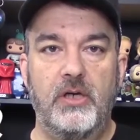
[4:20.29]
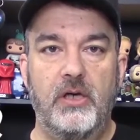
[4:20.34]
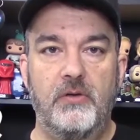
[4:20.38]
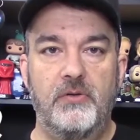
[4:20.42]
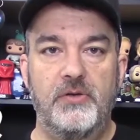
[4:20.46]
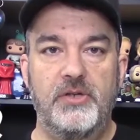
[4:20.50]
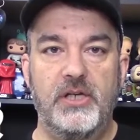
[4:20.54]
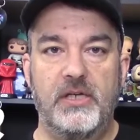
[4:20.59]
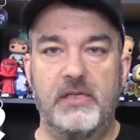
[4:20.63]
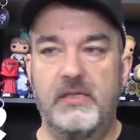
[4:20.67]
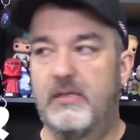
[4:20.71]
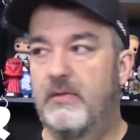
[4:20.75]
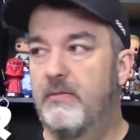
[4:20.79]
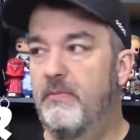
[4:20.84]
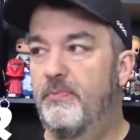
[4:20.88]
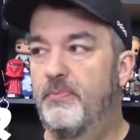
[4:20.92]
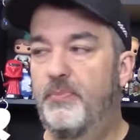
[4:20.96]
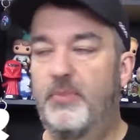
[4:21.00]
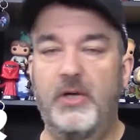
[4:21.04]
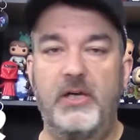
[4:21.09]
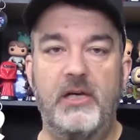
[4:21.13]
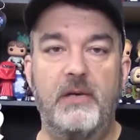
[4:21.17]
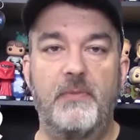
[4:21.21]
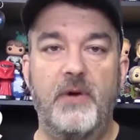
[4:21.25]
just
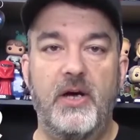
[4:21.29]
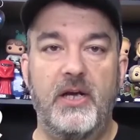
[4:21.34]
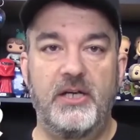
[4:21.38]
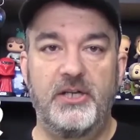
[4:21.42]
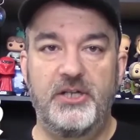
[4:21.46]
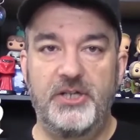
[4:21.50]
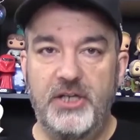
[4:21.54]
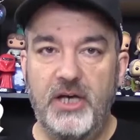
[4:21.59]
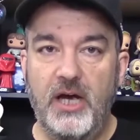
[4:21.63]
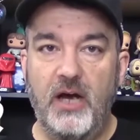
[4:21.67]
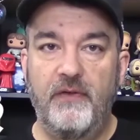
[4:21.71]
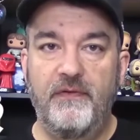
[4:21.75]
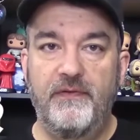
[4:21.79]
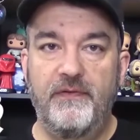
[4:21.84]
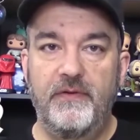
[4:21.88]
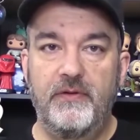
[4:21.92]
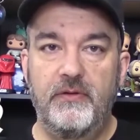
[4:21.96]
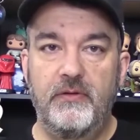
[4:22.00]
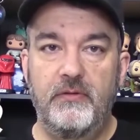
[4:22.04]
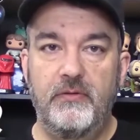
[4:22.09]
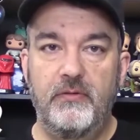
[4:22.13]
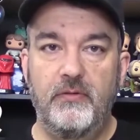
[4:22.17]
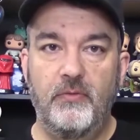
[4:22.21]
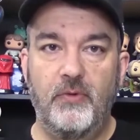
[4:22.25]
putting them on a shelf,
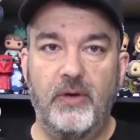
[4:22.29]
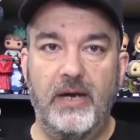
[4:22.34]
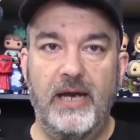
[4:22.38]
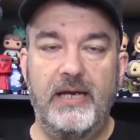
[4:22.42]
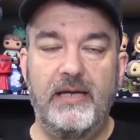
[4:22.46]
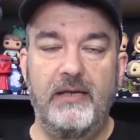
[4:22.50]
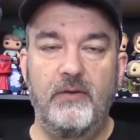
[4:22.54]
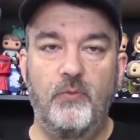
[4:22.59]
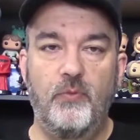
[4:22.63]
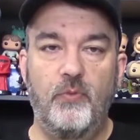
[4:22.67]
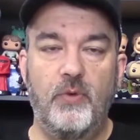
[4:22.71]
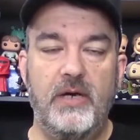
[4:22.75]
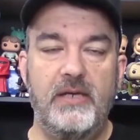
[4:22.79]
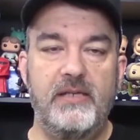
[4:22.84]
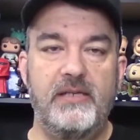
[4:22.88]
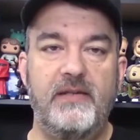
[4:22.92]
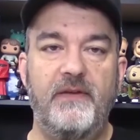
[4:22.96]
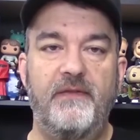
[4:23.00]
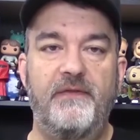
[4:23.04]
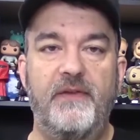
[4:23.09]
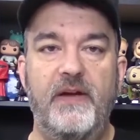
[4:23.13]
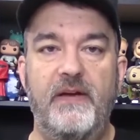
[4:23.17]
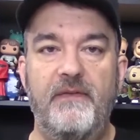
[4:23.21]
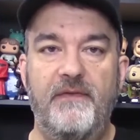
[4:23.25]
right? Where's
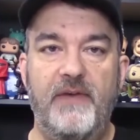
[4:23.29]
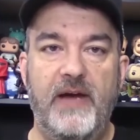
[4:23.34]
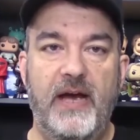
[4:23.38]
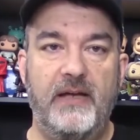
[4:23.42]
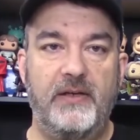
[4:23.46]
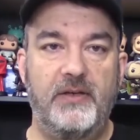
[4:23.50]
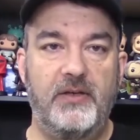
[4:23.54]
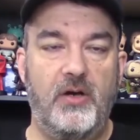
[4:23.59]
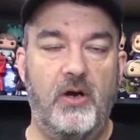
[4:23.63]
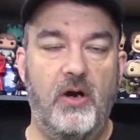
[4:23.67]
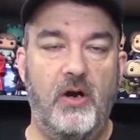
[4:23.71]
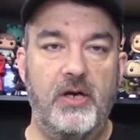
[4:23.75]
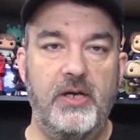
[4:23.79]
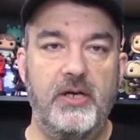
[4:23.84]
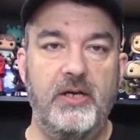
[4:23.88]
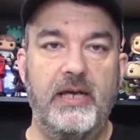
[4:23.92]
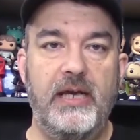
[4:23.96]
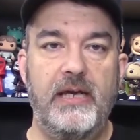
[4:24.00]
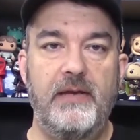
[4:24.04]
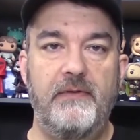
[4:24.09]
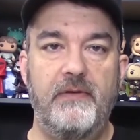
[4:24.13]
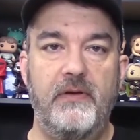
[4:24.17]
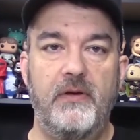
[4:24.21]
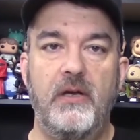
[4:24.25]
the fun factor? Are you
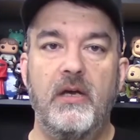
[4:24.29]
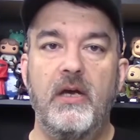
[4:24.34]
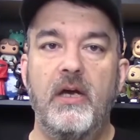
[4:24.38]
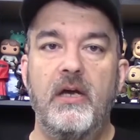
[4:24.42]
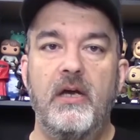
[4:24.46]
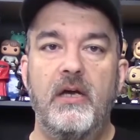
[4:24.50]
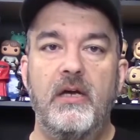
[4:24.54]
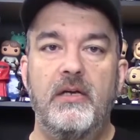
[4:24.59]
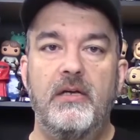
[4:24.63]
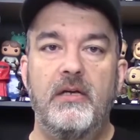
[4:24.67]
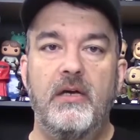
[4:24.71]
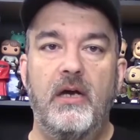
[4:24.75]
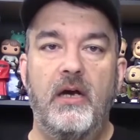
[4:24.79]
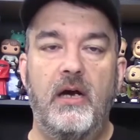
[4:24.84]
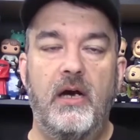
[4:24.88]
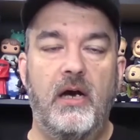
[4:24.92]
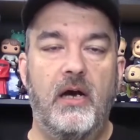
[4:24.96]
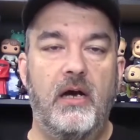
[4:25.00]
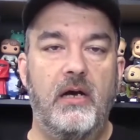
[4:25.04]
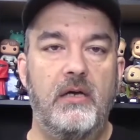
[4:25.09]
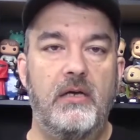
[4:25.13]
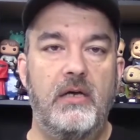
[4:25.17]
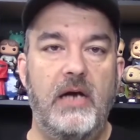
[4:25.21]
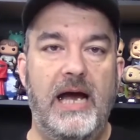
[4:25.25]
getting
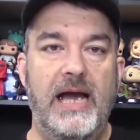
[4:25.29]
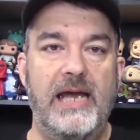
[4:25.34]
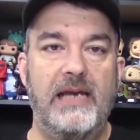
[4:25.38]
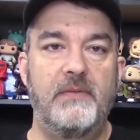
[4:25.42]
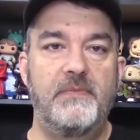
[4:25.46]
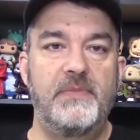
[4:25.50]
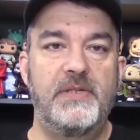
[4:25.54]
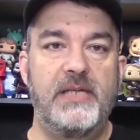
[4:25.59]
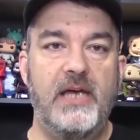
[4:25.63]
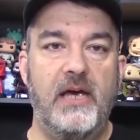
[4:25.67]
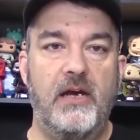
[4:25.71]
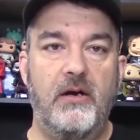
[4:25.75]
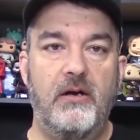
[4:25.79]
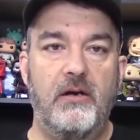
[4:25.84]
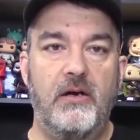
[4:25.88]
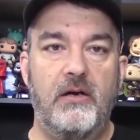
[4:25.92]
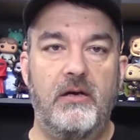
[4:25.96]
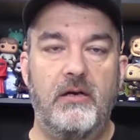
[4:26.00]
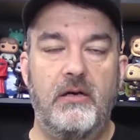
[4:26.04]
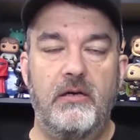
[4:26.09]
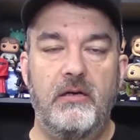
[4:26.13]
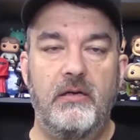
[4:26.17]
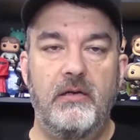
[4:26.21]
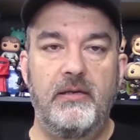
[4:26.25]
items
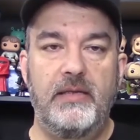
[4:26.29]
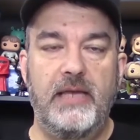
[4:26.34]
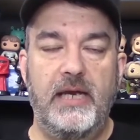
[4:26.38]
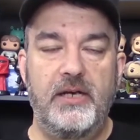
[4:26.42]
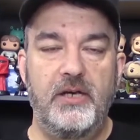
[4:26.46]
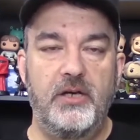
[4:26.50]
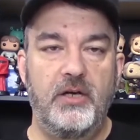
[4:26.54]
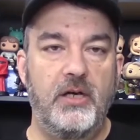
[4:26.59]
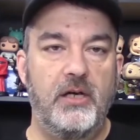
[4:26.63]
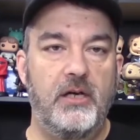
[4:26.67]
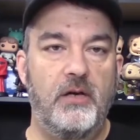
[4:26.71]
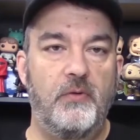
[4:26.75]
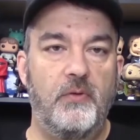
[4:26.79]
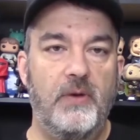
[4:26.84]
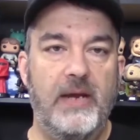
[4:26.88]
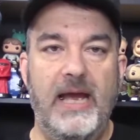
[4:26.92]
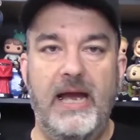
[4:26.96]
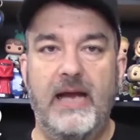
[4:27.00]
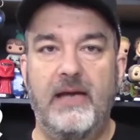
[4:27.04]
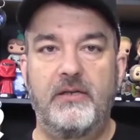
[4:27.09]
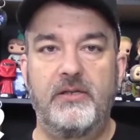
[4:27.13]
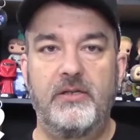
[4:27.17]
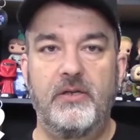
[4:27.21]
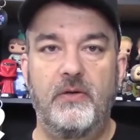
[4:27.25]
that you're going to
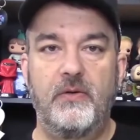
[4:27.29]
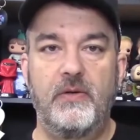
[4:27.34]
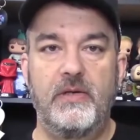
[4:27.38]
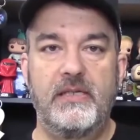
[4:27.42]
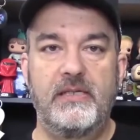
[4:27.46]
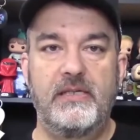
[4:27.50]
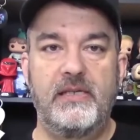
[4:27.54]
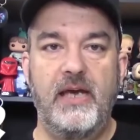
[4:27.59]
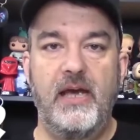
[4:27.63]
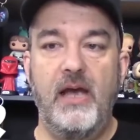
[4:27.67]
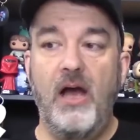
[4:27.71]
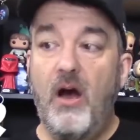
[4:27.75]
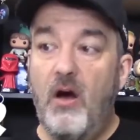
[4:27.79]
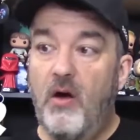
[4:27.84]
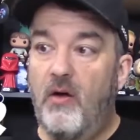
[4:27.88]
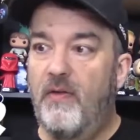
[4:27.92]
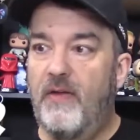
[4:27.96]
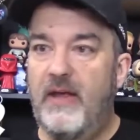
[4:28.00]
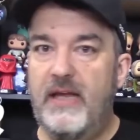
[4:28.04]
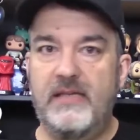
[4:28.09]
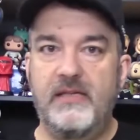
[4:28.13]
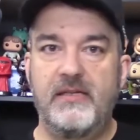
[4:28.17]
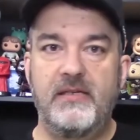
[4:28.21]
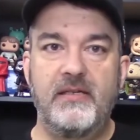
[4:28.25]
react to and say, oh,
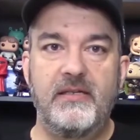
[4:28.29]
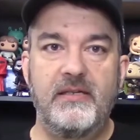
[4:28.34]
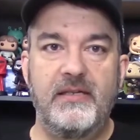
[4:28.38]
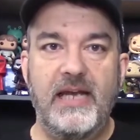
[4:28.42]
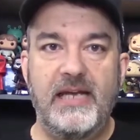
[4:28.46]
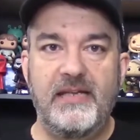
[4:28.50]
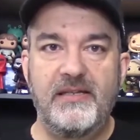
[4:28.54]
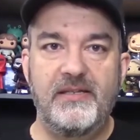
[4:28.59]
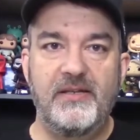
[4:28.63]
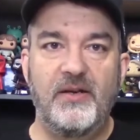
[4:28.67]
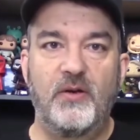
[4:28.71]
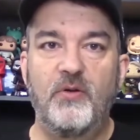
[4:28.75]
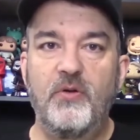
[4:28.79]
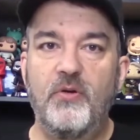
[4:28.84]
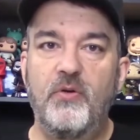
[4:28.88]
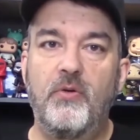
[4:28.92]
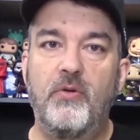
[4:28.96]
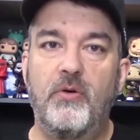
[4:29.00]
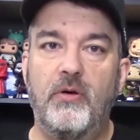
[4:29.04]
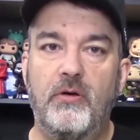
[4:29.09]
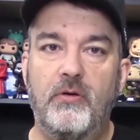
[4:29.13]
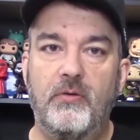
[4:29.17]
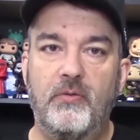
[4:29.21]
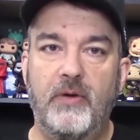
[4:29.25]
that's so
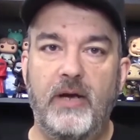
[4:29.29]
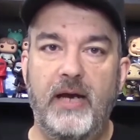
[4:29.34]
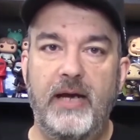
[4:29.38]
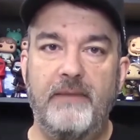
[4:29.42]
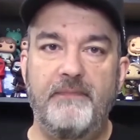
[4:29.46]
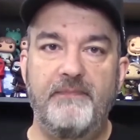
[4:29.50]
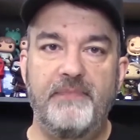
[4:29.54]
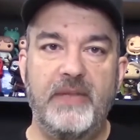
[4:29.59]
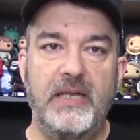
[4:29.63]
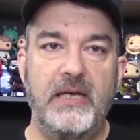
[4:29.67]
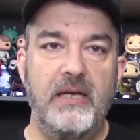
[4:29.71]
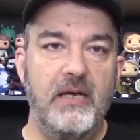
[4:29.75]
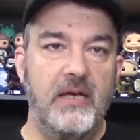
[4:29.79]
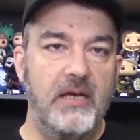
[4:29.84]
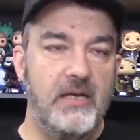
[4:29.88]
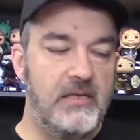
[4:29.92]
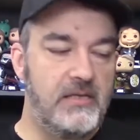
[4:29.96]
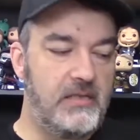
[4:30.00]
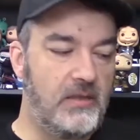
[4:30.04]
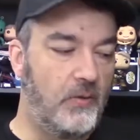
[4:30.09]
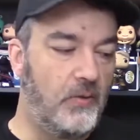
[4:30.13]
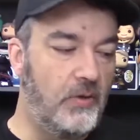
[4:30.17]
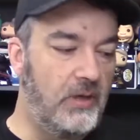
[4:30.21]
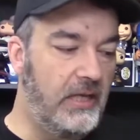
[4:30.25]
cool, right?
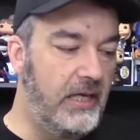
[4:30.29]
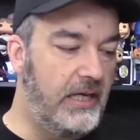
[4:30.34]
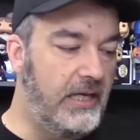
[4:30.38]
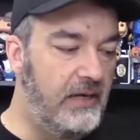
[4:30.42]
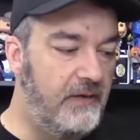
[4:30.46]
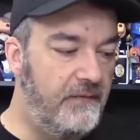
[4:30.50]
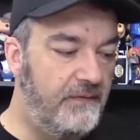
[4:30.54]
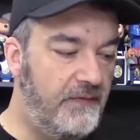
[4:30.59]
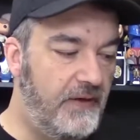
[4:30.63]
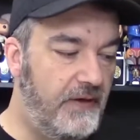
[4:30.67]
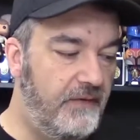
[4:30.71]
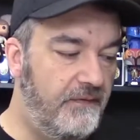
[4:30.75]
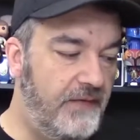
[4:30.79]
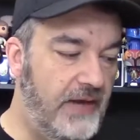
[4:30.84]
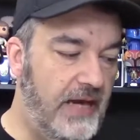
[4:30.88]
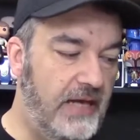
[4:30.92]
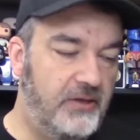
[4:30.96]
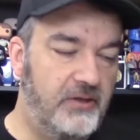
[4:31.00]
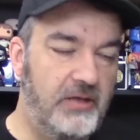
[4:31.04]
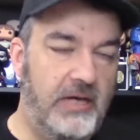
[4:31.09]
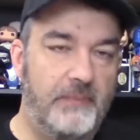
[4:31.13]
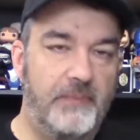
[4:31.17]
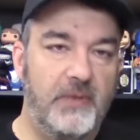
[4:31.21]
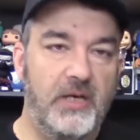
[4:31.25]
So we're looking at fun
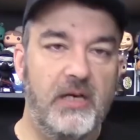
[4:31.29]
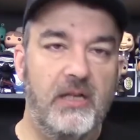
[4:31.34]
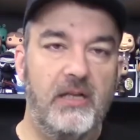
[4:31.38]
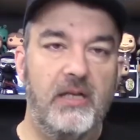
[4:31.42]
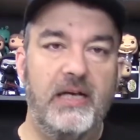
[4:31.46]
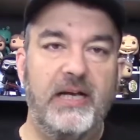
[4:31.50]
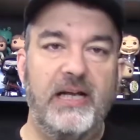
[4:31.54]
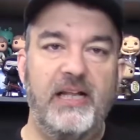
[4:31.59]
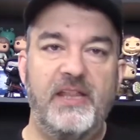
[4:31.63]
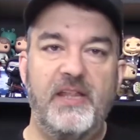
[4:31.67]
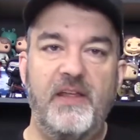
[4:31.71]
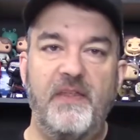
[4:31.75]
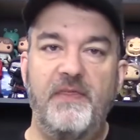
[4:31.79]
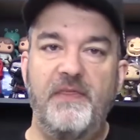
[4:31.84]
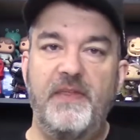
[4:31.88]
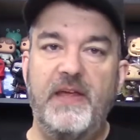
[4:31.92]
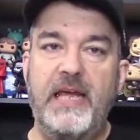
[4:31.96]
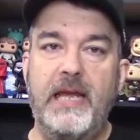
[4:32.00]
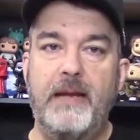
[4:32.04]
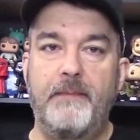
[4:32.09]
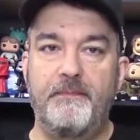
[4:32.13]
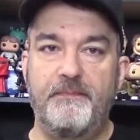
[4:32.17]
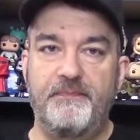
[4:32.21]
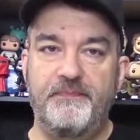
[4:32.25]
factor. I'm going to look at the
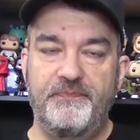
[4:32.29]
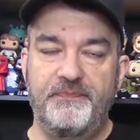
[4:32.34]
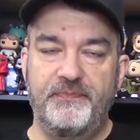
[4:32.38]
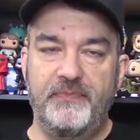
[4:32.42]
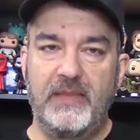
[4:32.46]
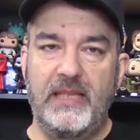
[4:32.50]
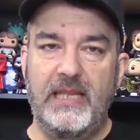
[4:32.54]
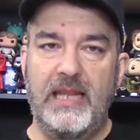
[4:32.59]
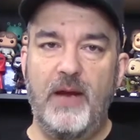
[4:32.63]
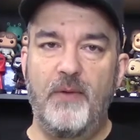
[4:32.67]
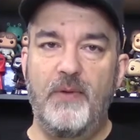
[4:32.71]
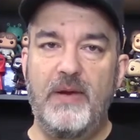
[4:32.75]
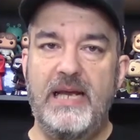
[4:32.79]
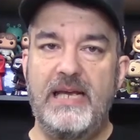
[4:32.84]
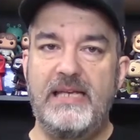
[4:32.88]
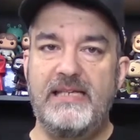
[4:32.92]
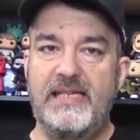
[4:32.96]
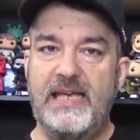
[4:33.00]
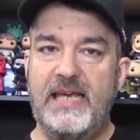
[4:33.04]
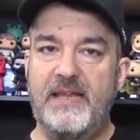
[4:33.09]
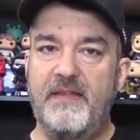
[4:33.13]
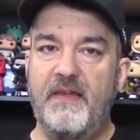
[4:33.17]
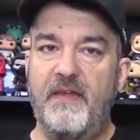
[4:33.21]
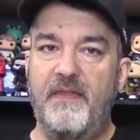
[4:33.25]
theme. Now, when I
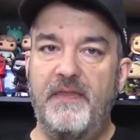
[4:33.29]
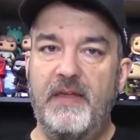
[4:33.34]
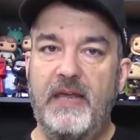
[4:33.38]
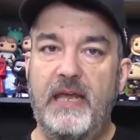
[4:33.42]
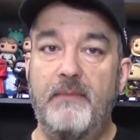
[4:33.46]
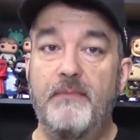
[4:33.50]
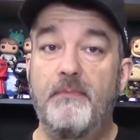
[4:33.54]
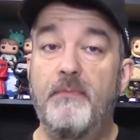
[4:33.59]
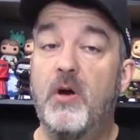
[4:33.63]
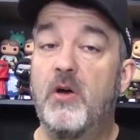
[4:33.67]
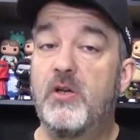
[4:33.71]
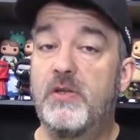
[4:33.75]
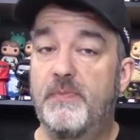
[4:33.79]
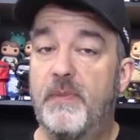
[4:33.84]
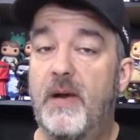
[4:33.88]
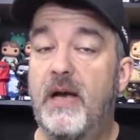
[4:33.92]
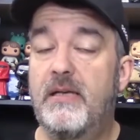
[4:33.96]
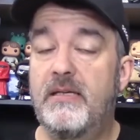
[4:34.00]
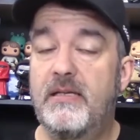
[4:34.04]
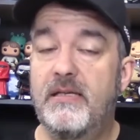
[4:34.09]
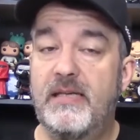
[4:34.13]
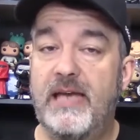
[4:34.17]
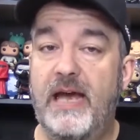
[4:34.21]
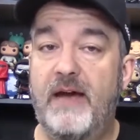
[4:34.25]
say the theme, most
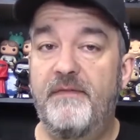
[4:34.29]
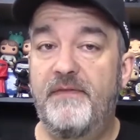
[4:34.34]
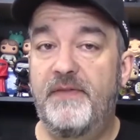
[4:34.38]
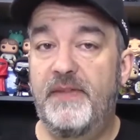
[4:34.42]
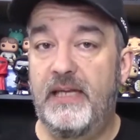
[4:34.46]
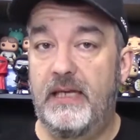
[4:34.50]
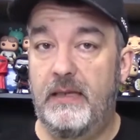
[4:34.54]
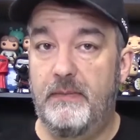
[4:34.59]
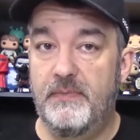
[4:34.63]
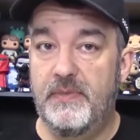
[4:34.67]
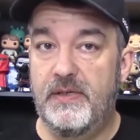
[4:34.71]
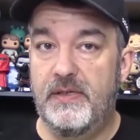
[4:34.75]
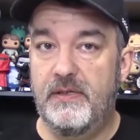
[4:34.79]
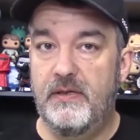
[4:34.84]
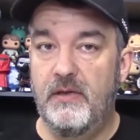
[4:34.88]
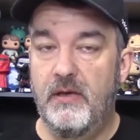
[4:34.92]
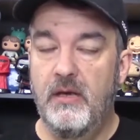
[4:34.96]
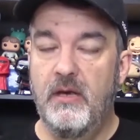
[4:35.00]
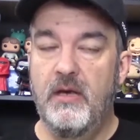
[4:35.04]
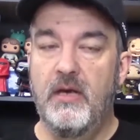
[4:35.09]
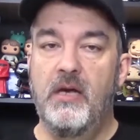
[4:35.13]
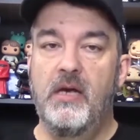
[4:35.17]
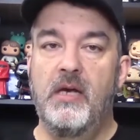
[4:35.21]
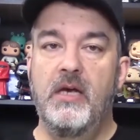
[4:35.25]
boxes have themes.
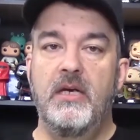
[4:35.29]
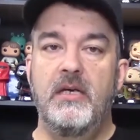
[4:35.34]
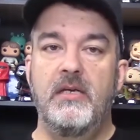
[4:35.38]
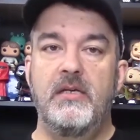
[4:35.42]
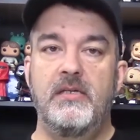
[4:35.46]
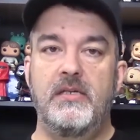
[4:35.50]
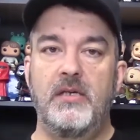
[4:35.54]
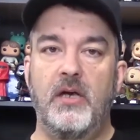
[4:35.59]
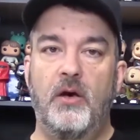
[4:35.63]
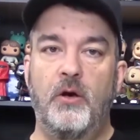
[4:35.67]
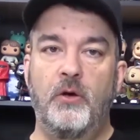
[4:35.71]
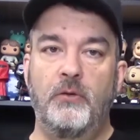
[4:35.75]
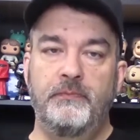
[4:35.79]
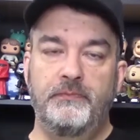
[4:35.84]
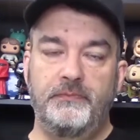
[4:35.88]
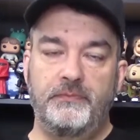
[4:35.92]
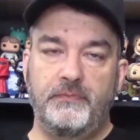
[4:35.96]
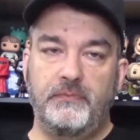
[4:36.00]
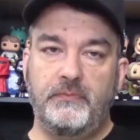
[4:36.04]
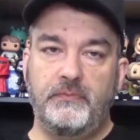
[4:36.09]
So